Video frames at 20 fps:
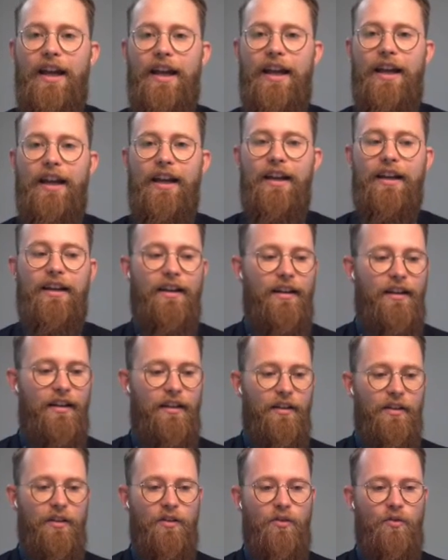
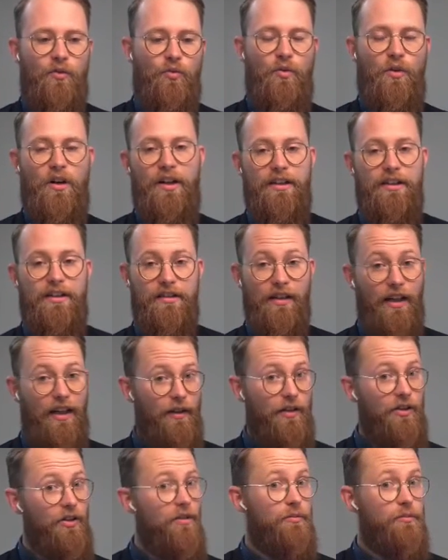in what I
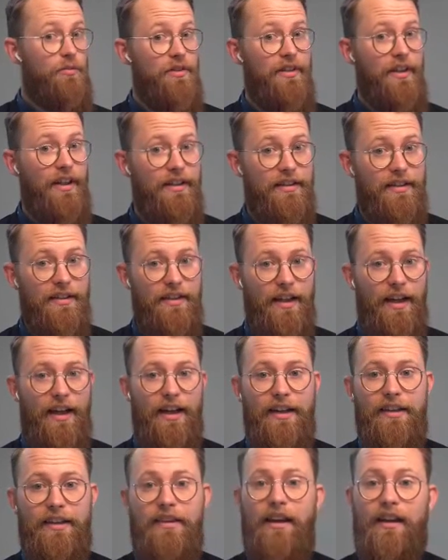couldn't present
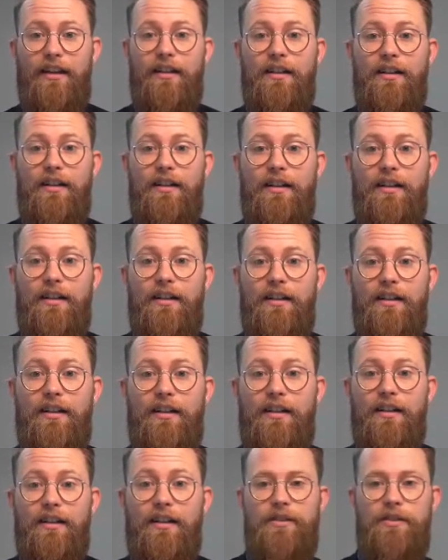today, then feel
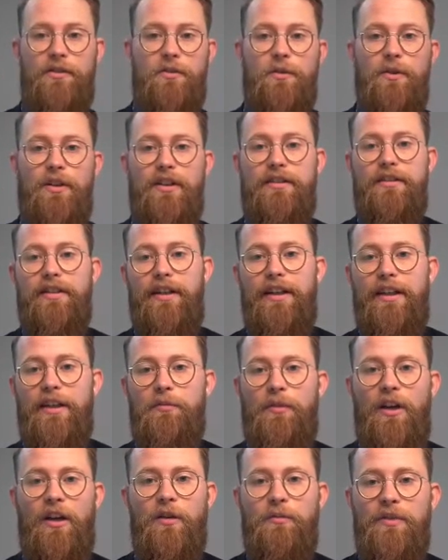free to
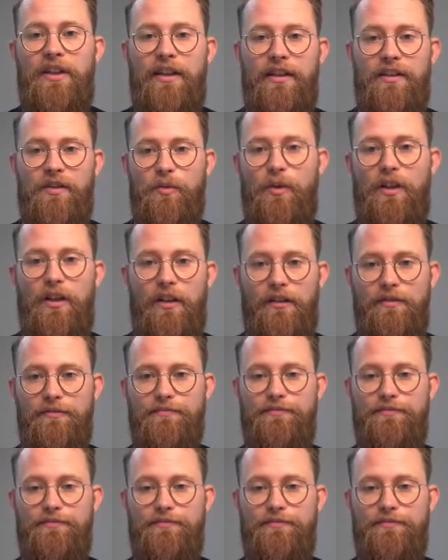email me as well.